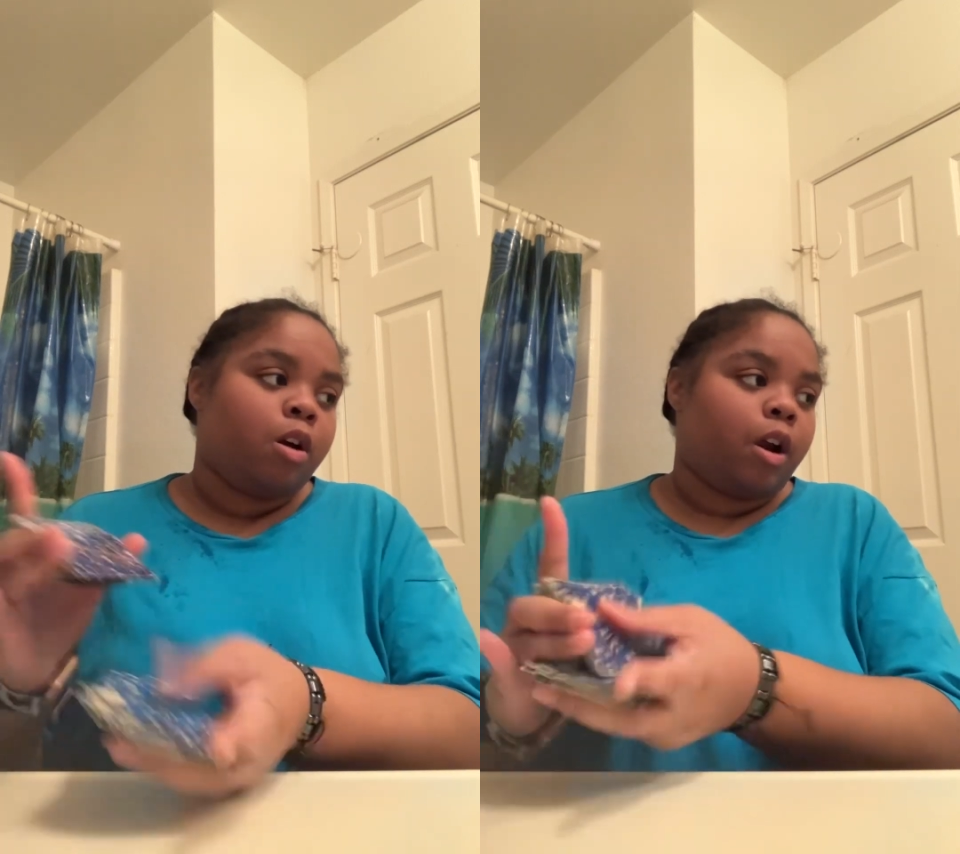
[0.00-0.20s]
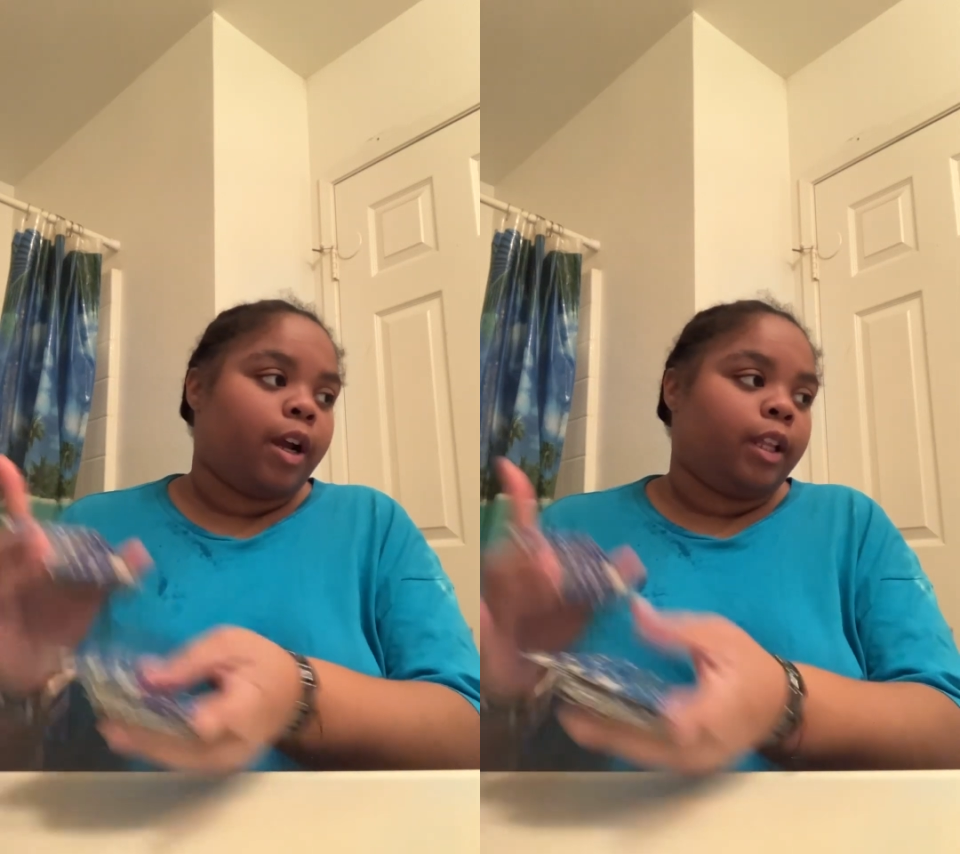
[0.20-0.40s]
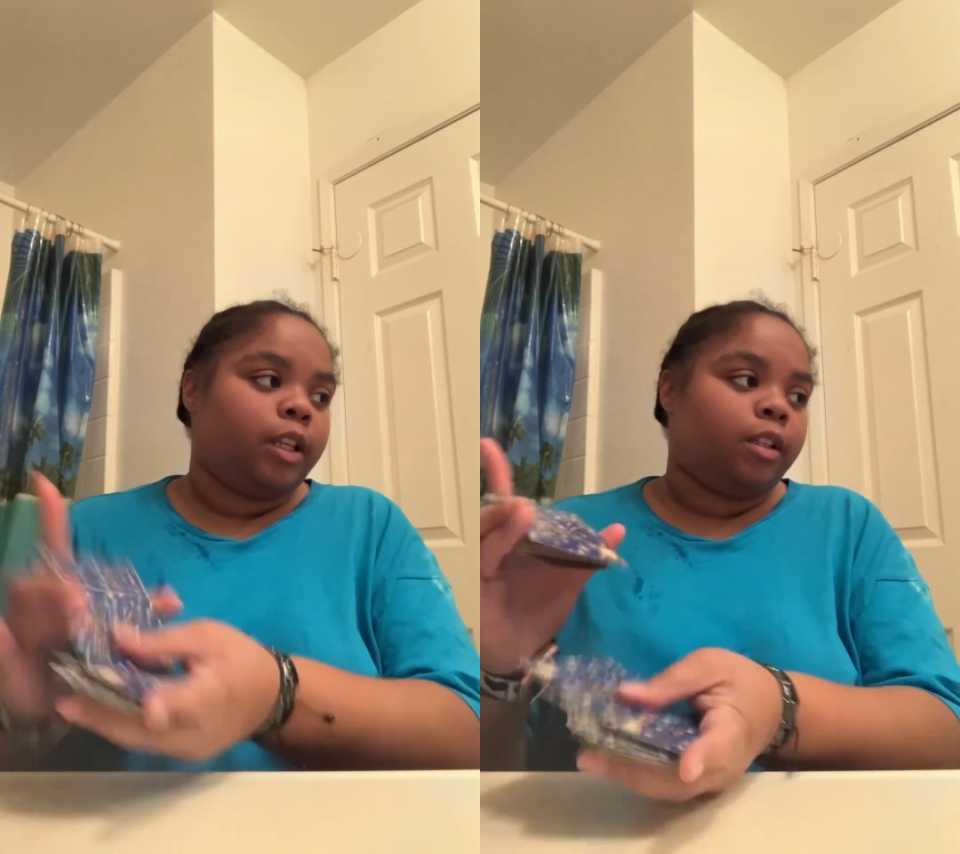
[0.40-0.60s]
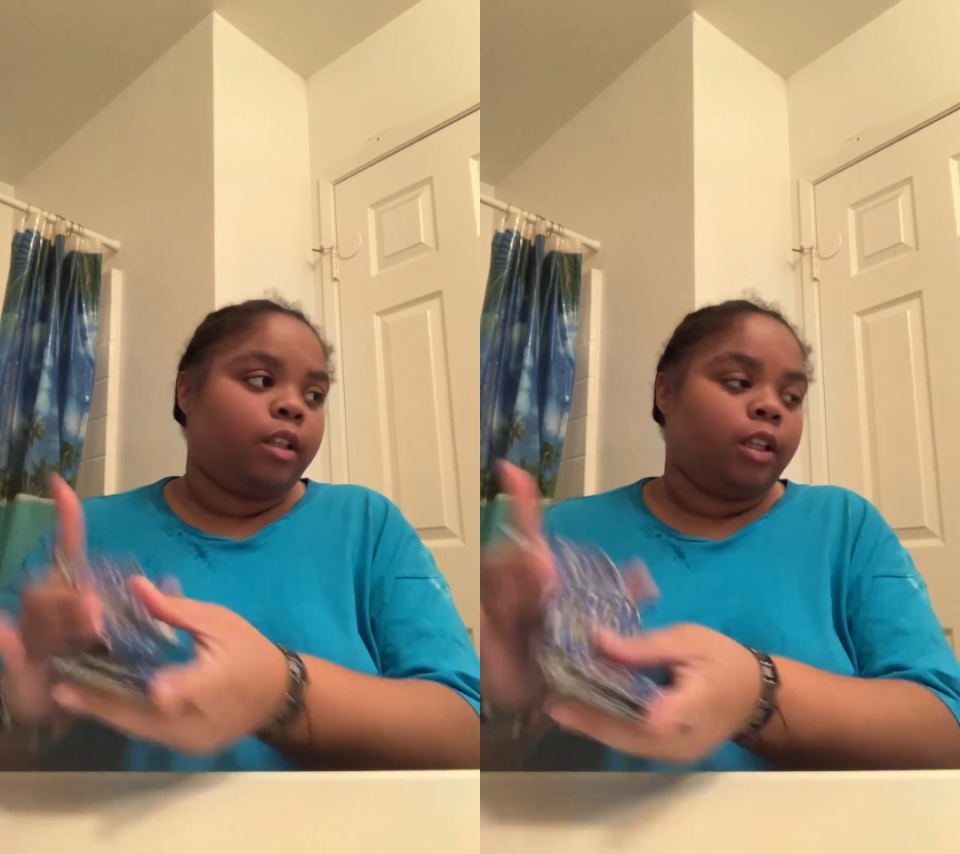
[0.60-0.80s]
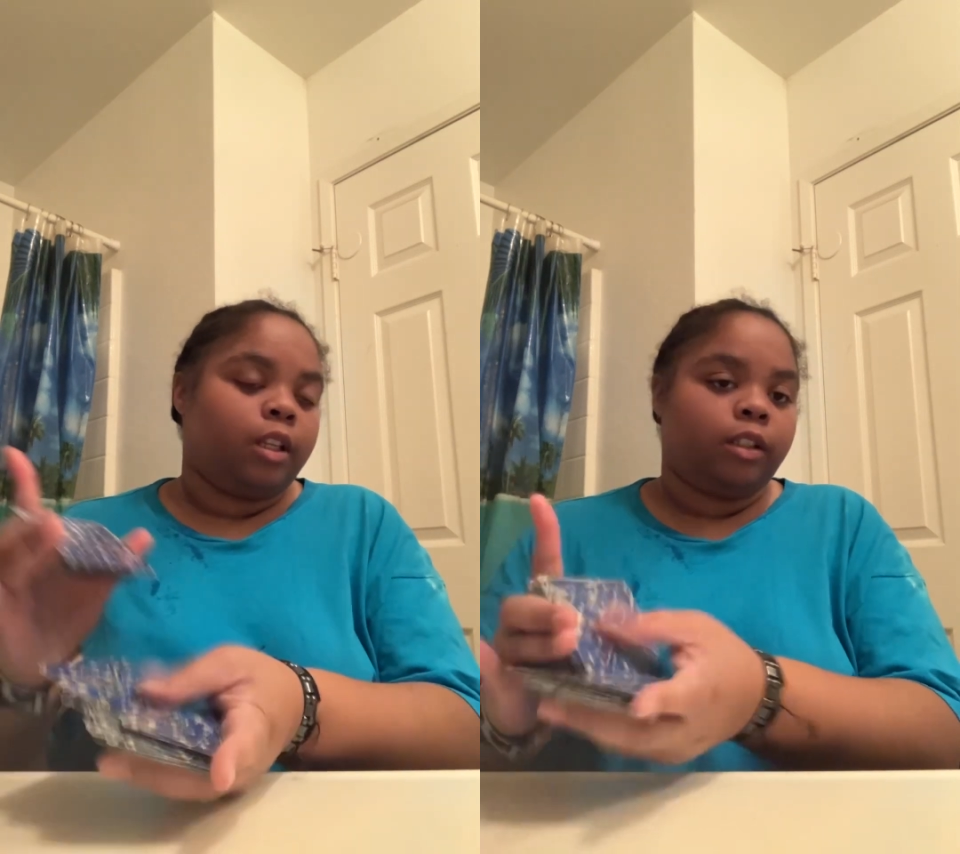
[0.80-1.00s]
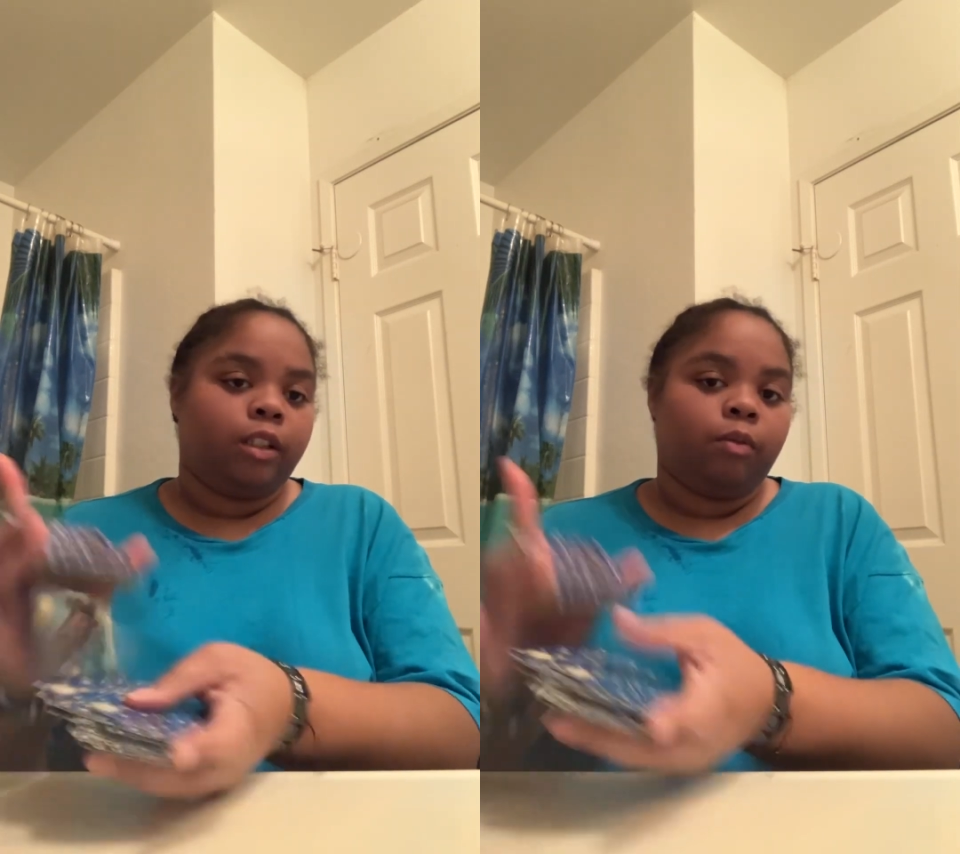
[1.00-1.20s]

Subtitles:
All right, let's see